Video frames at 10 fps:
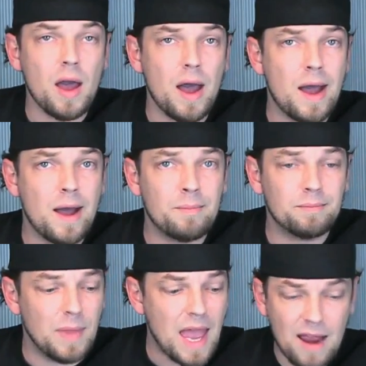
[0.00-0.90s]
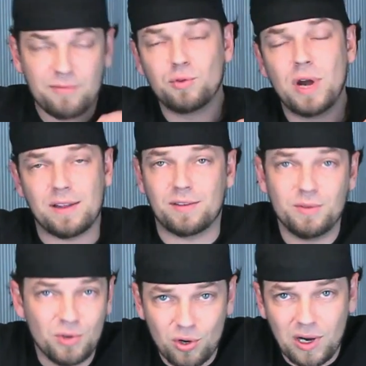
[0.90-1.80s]
Um, after that,
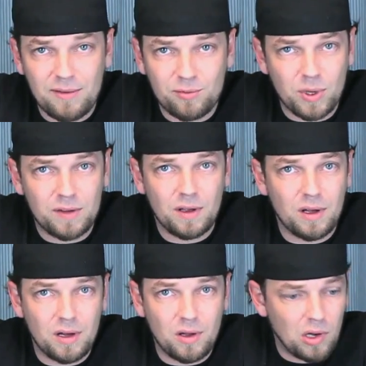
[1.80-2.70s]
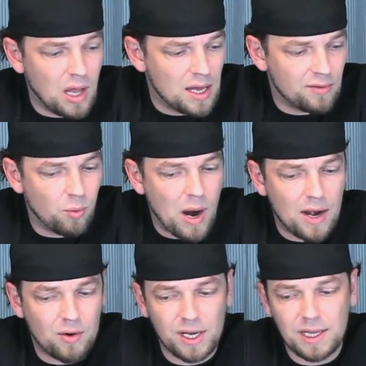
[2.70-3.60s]
you're left with uh, a lot of
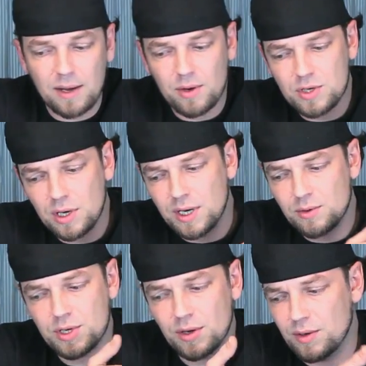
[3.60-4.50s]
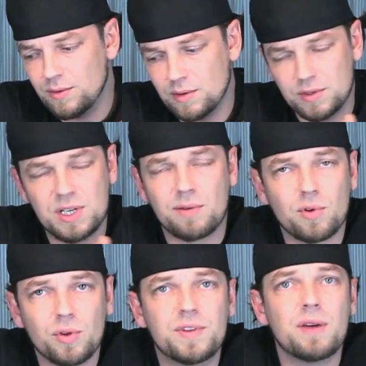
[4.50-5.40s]
wiring. Now, there's there's uh,
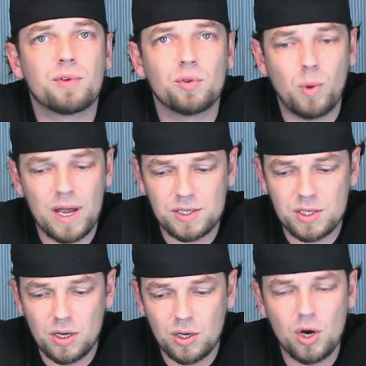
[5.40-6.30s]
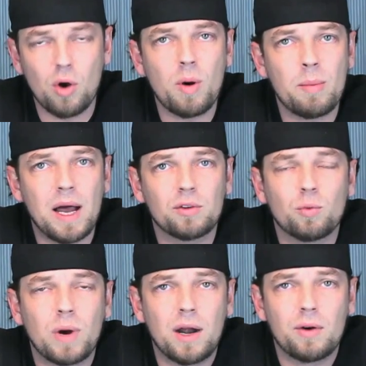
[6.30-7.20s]
several different ways to go about the
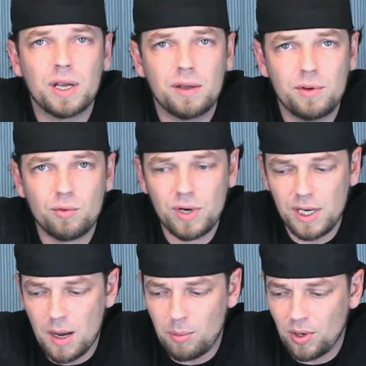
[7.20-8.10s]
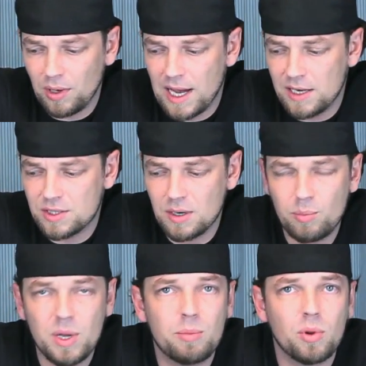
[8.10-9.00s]
wiring. If you read up online, some
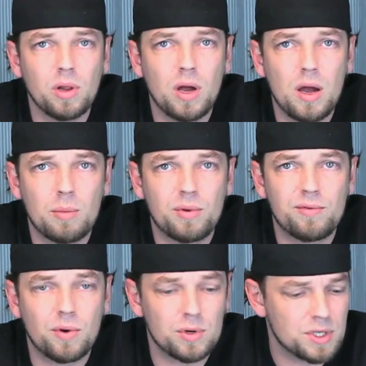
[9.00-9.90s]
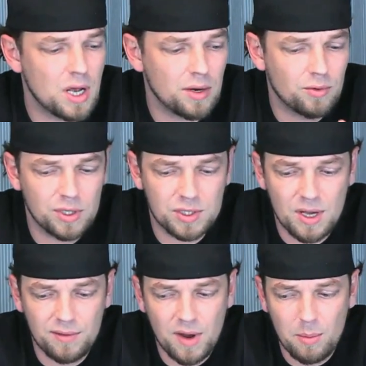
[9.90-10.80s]
people uh, prefer soldering
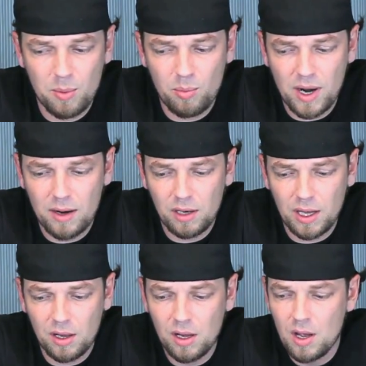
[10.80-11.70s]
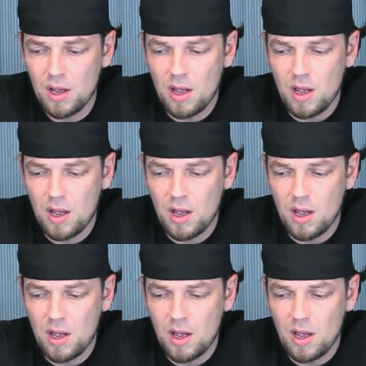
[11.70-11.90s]
stuff up in parallel.